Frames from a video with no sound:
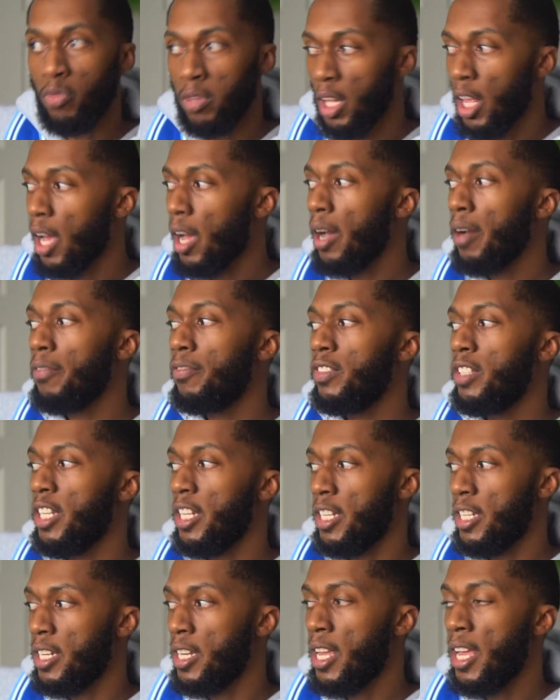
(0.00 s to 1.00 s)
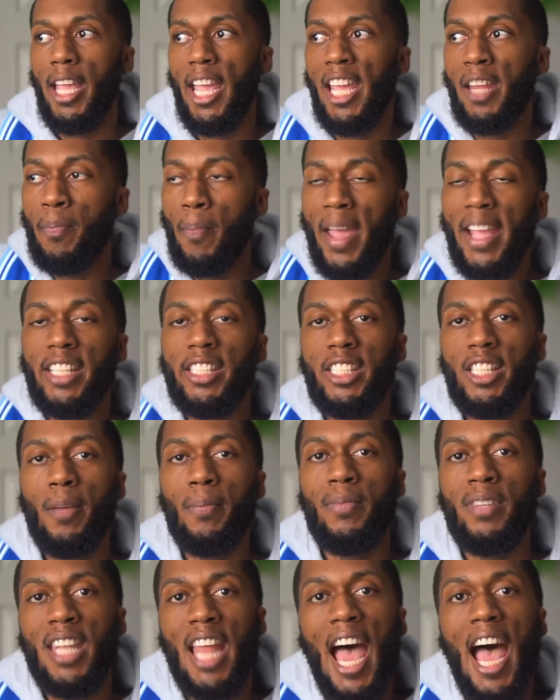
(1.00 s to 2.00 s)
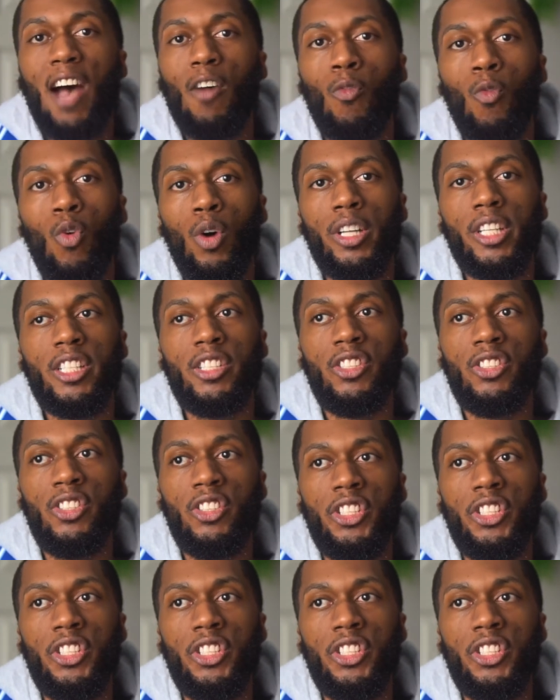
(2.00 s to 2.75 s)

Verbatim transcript: loved and it makes them not want to